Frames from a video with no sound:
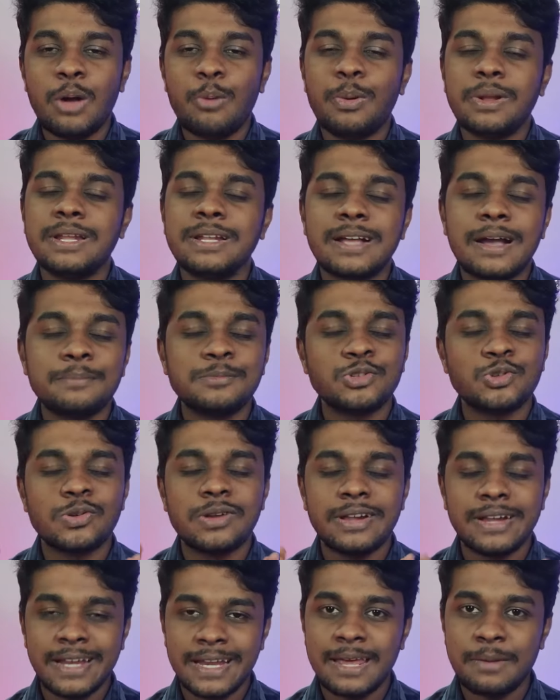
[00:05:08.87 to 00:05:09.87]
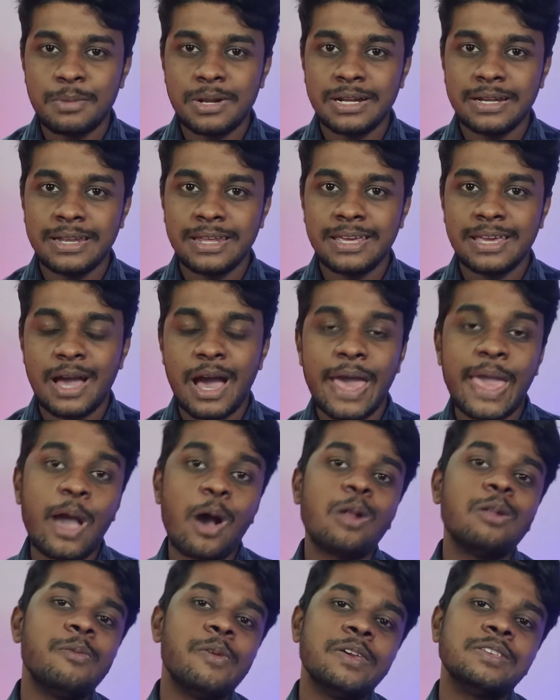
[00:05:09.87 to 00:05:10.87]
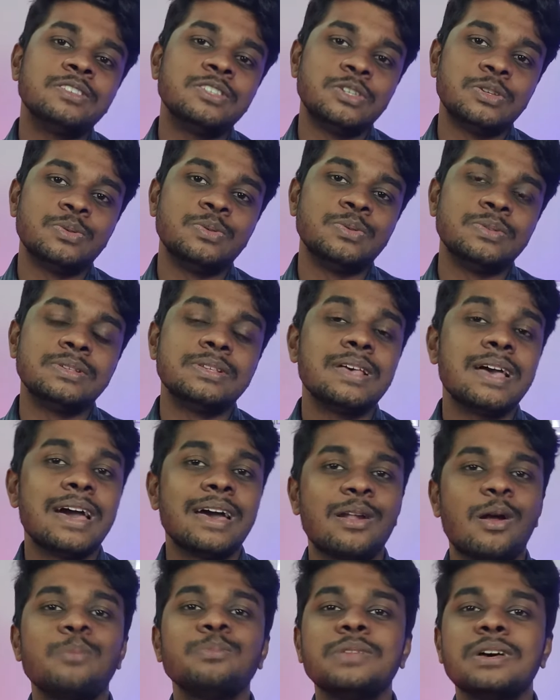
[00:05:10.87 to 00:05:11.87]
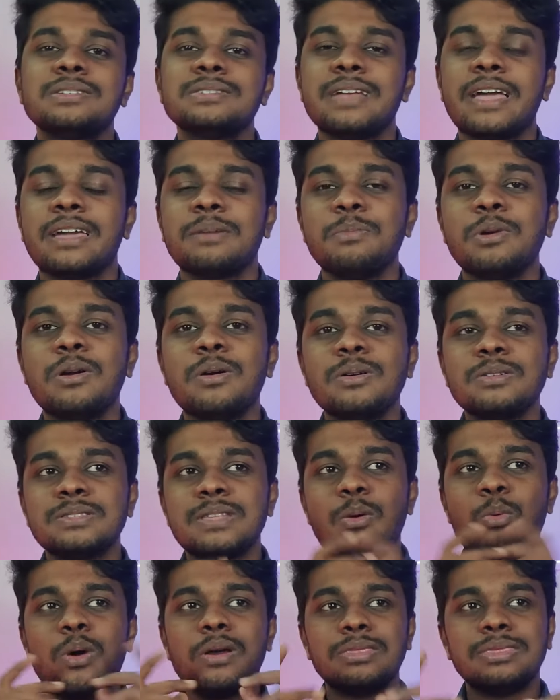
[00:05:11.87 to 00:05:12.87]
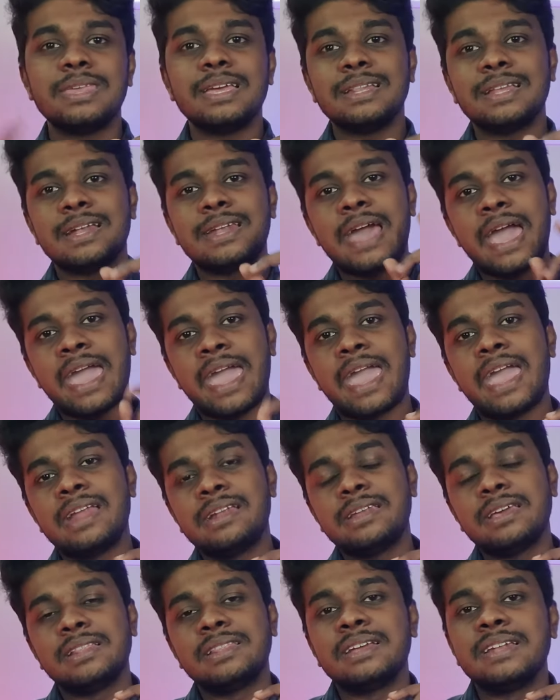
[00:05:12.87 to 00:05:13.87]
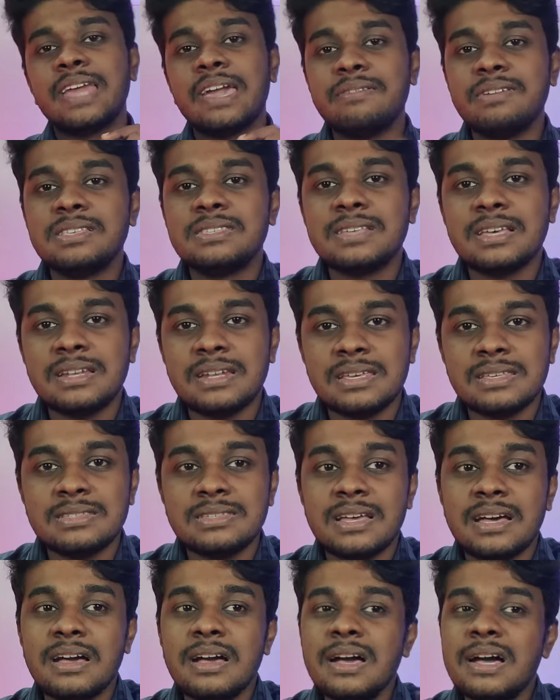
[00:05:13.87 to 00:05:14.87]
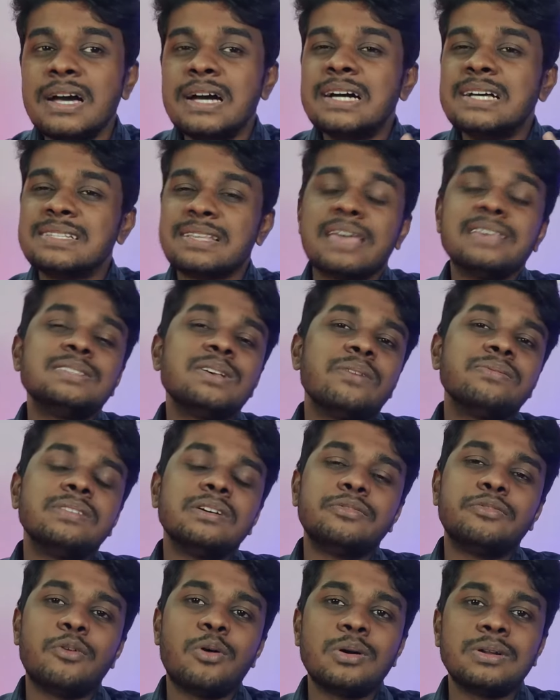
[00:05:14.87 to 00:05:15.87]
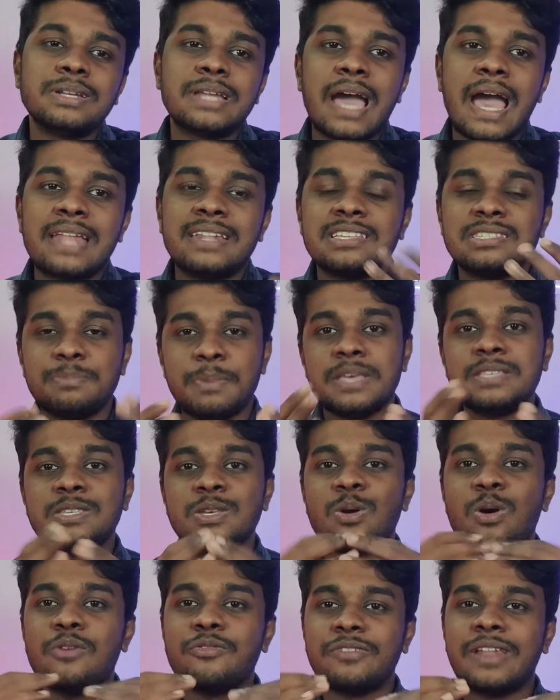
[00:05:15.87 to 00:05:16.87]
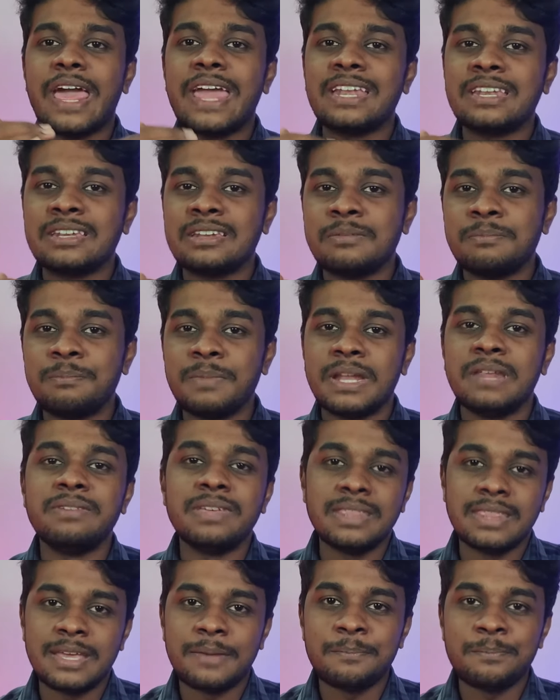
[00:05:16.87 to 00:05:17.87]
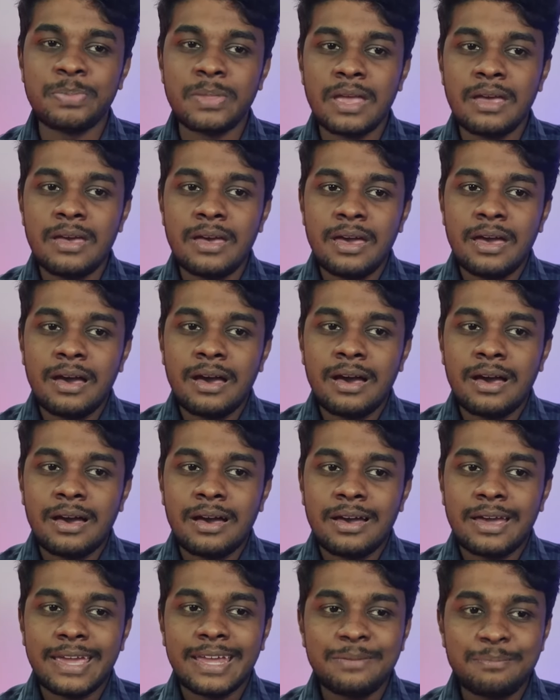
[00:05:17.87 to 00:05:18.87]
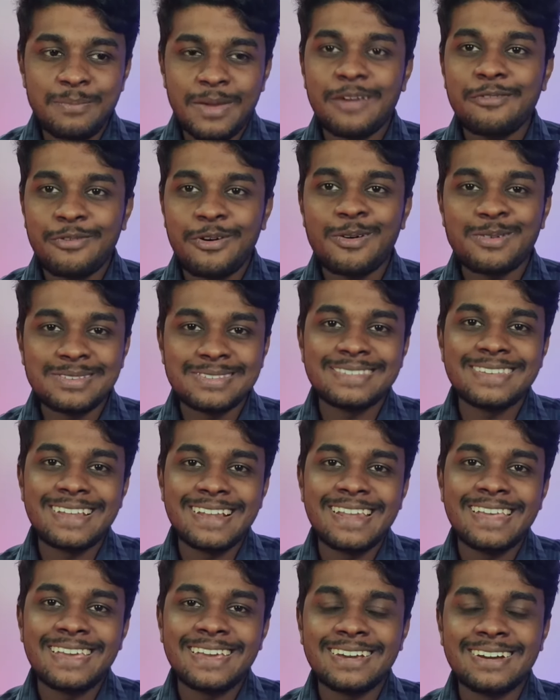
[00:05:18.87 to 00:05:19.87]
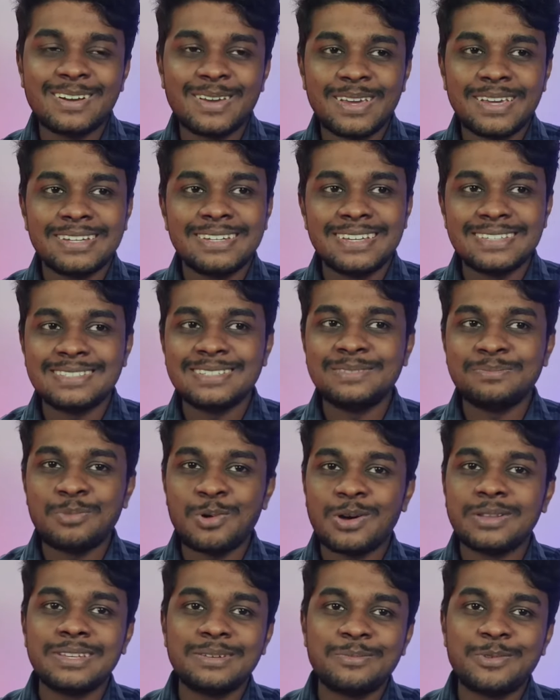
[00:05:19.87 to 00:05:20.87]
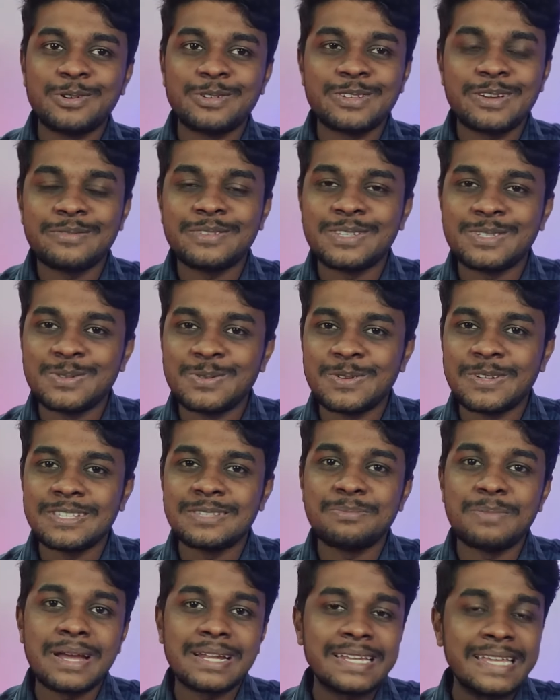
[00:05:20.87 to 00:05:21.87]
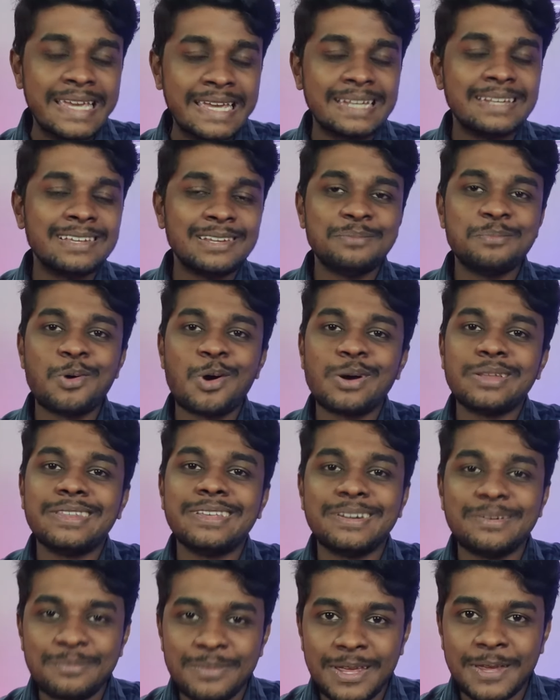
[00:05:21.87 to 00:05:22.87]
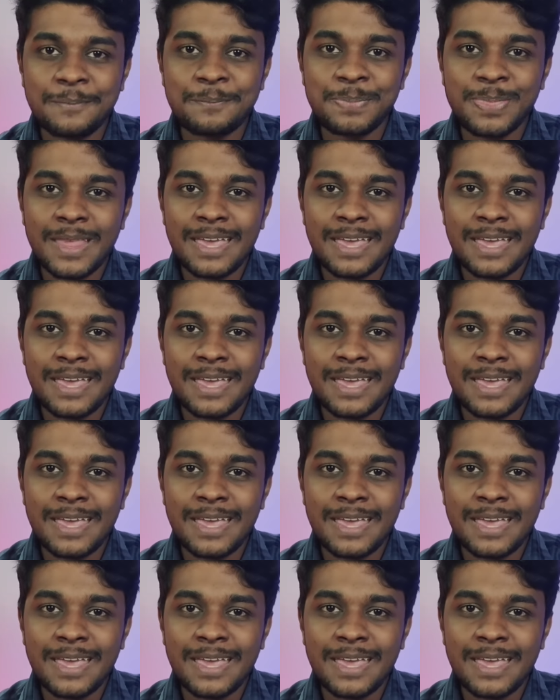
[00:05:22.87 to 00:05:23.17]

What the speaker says: When it comes to the readability, I always choose Ramadas Nayak because the one thing that I hate in the Davidson is the size of the font and the spacing of line between them. It may sound silly, okay, it doesn't bother most of the students, but it did bother me.